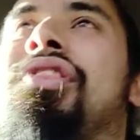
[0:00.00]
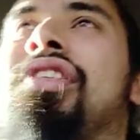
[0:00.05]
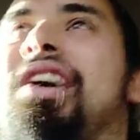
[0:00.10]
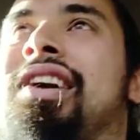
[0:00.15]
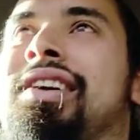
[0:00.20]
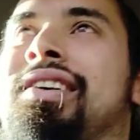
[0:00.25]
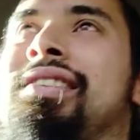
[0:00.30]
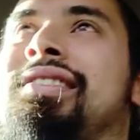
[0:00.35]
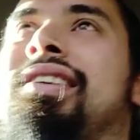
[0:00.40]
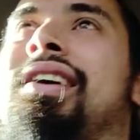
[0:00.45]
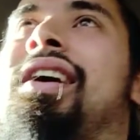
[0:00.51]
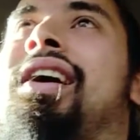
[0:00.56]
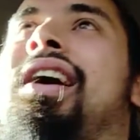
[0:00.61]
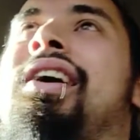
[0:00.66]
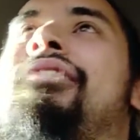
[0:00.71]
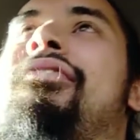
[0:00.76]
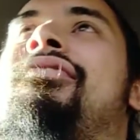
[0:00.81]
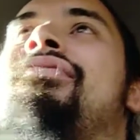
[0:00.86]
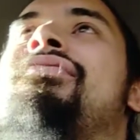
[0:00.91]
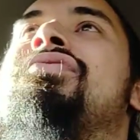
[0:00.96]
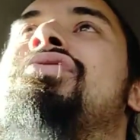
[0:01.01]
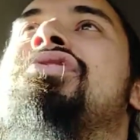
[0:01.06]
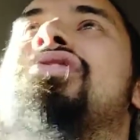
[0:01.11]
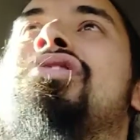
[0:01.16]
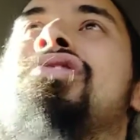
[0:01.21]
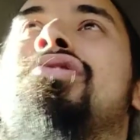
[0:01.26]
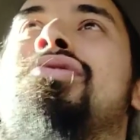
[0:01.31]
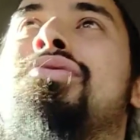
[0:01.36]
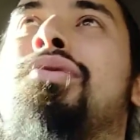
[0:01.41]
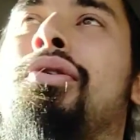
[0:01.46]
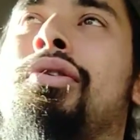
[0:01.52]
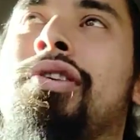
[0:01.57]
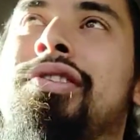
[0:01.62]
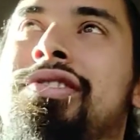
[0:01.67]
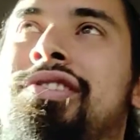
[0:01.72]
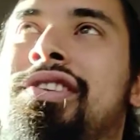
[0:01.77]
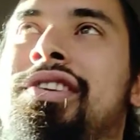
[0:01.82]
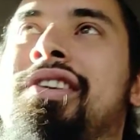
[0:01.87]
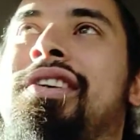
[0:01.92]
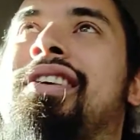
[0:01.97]
thing that I've
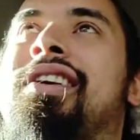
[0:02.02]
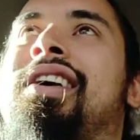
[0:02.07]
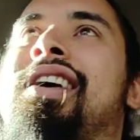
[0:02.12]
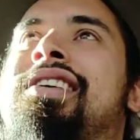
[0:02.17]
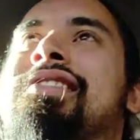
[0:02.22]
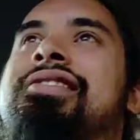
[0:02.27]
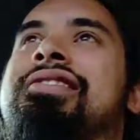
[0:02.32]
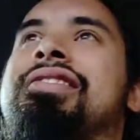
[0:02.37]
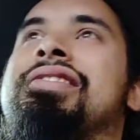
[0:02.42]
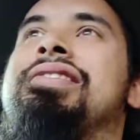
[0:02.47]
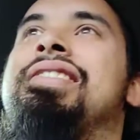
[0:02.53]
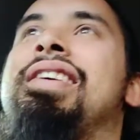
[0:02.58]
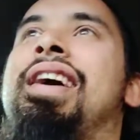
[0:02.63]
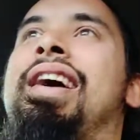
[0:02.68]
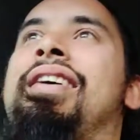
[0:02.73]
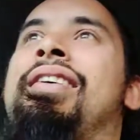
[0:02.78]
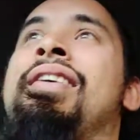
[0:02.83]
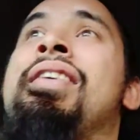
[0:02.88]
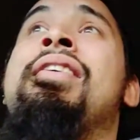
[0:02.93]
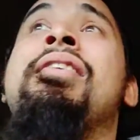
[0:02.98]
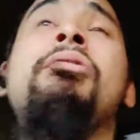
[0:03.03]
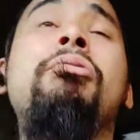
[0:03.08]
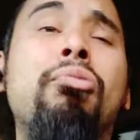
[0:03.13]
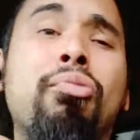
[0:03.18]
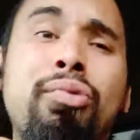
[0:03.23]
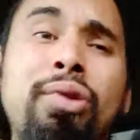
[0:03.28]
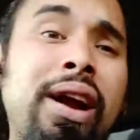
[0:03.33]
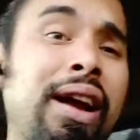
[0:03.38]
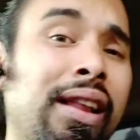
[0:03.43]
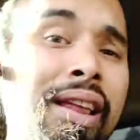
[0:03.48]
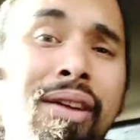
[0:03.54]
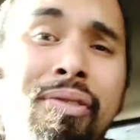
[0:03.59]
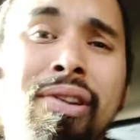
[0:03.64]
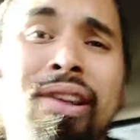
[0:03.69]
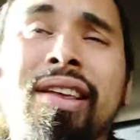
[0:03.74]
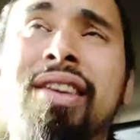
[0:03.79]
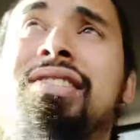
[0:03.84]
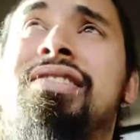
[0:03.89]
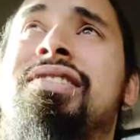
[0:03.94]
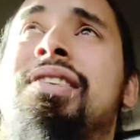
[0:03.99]
taught to you guys just now. Really,
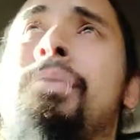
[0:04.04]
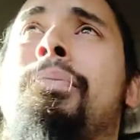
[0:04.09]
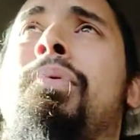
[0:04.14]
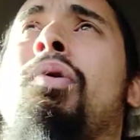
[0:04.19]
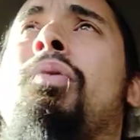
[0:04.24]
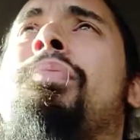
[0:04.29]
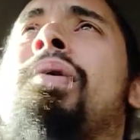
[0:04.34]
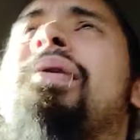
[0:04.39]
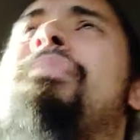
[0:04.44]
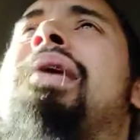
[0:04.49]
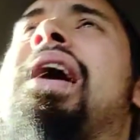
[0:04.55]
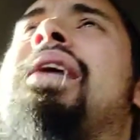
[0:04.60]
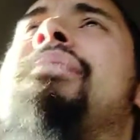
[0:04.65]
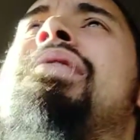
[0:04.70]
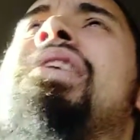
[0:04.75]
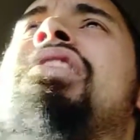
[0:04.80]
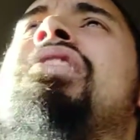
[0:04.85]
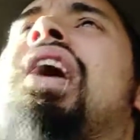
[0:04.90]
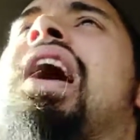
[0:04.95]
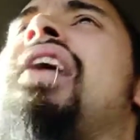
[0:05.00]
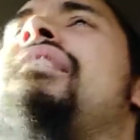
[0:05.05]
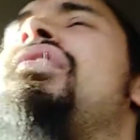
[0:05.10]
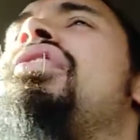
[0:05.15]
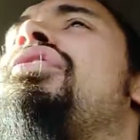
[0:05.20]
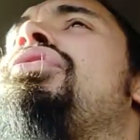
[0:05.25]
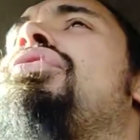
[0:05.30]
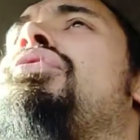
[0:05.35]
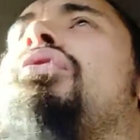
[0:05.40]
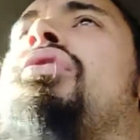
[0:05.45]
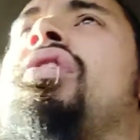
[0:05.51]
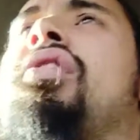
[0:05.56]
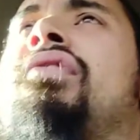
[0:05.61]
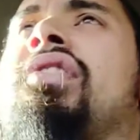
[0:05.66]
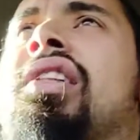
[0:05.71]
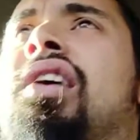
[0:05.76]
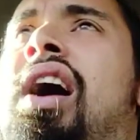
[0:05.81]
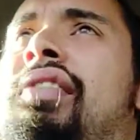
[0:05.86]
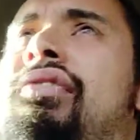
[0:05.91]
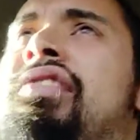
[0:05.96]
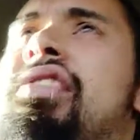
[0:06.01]
really simple, but maybe you haven't thought of it
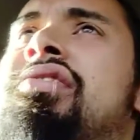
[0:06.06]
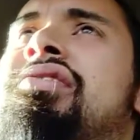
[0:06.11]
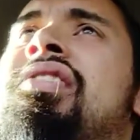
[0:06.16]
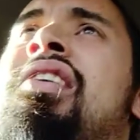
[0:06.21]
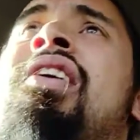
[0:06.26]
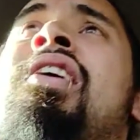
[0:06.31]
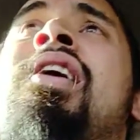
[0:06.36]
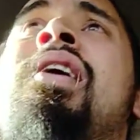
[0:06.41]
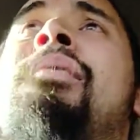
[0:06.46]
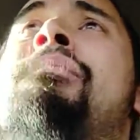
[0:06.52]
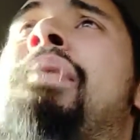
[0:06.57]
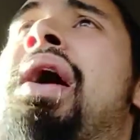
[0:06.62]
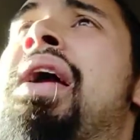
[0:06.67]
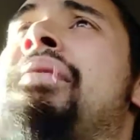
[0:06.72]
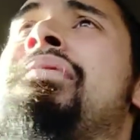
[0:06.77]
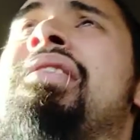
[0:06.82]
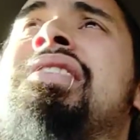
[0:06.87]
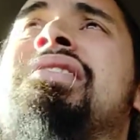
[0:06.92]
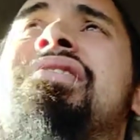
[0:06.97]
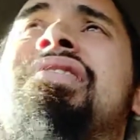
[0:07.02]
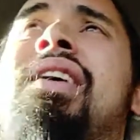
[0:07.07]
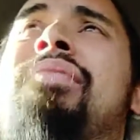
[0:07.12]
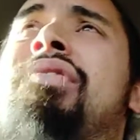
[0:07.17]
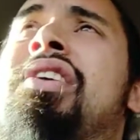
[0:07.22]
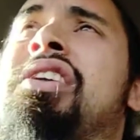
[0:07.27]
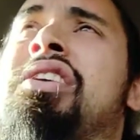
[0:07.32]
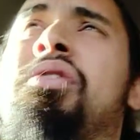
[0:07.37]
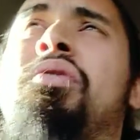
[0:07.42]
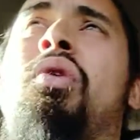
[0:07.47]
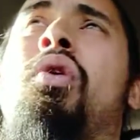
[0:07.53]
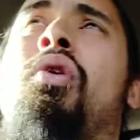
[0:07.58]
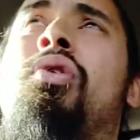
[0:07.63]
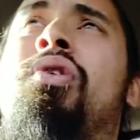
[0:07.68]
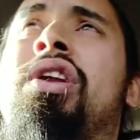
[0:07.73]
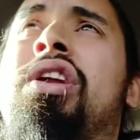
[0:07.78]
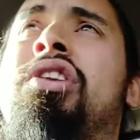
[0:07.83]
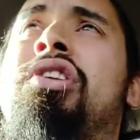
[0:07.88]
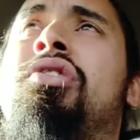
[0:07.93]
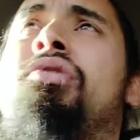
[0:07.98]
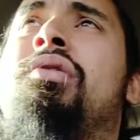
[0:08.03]
like this. Maybe it's something you
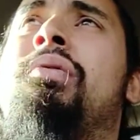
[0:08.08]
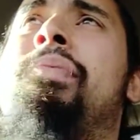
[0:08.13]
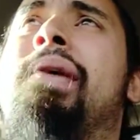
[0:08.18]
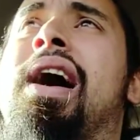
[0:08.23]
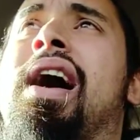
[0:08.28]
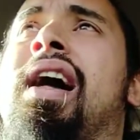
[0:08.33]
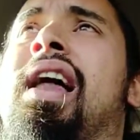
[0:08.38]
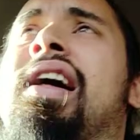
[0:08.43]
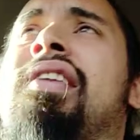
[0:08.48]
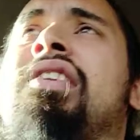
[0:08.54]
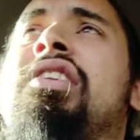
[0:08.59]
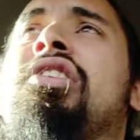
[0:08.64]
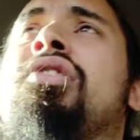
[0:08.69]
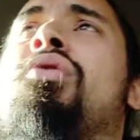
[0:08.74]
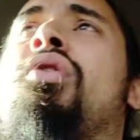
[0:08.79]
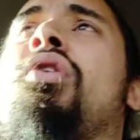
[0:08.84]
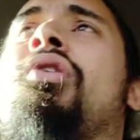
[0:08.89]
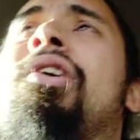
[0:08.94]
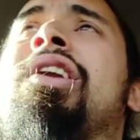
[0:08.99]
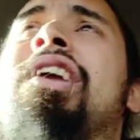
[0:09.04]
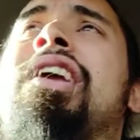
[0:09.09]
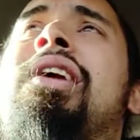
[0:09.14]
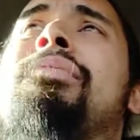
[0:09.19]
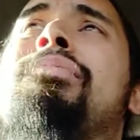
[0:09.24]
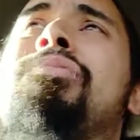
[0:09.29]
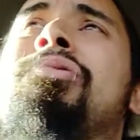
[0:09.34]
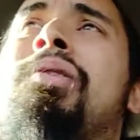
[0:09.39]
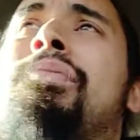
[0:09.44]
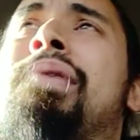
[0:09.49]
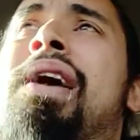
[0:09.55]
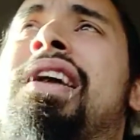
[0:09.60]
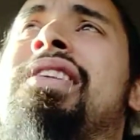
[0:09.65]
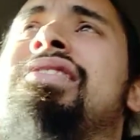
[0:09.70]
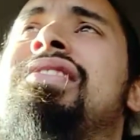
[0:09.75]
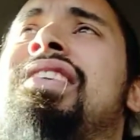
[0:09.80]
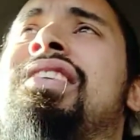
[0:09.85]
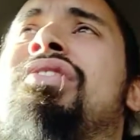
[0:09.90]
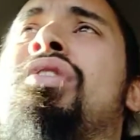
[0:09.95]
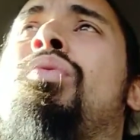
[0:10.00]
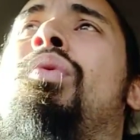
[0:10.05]
already knew about and that you already
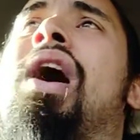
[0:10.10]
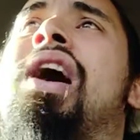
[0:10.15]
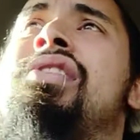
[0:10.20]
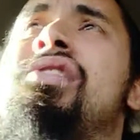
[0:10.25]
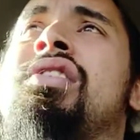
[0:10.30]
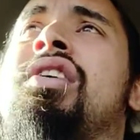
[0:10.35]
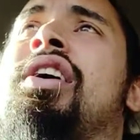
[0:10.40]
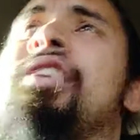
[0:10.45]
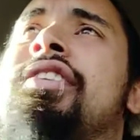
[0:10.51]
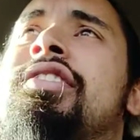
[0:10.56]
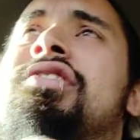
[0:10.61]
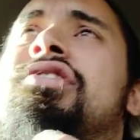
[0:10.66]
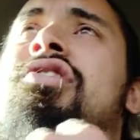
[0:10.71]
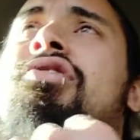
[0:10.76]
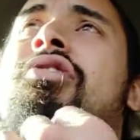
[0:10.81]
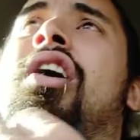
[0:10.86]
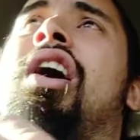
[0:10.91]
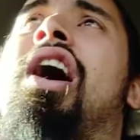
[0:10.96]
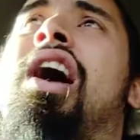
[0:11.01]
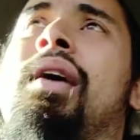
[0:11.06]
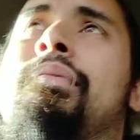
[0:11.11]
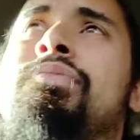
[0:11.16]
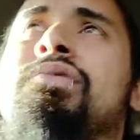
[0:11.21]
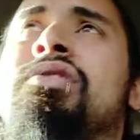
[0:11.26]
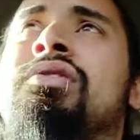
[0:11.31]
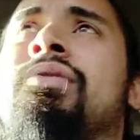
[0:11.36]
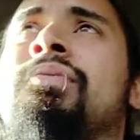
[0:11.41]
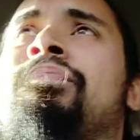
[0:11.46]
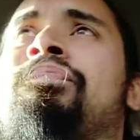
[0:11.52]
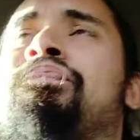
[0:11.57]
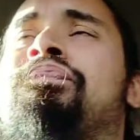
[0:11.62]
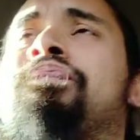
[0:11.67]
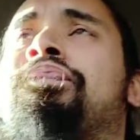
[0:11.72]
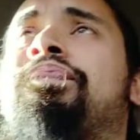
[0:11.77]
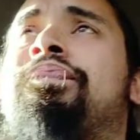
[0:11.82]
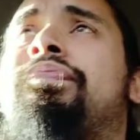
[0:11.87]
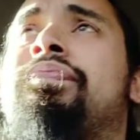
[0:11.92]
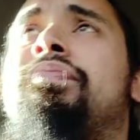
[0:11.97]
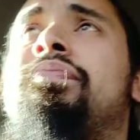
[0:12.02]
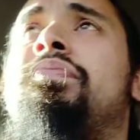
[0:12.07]
implement in the way that I described.
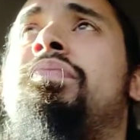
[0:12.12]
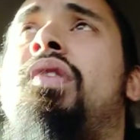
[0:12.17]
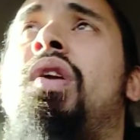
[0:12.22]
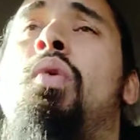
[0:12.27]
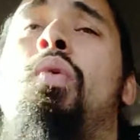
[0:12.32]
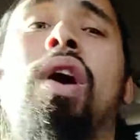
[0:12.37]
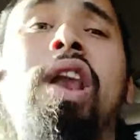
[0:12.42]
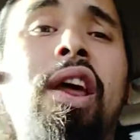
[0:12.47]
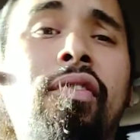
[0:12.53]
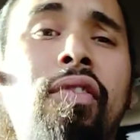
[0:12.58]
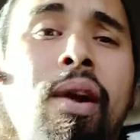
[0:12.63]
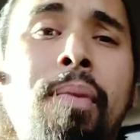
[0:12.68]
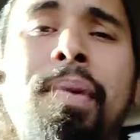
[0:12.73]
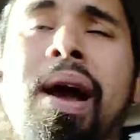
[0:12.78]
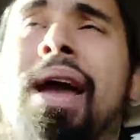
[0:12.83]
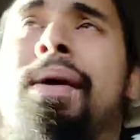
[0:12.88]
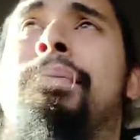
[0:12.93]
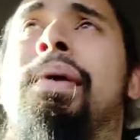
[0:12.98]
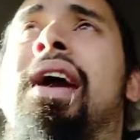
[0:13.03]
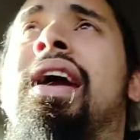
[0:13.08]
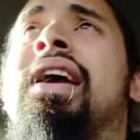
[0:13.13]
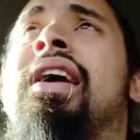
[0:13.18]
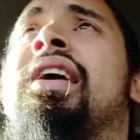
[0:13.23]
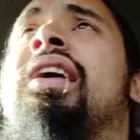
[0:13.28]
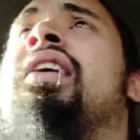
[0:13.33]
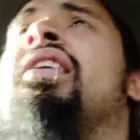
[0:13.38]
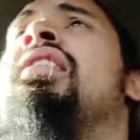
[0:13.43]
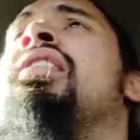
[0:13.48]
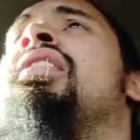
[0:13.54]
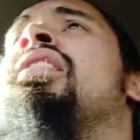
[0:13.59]
Whatever it may be,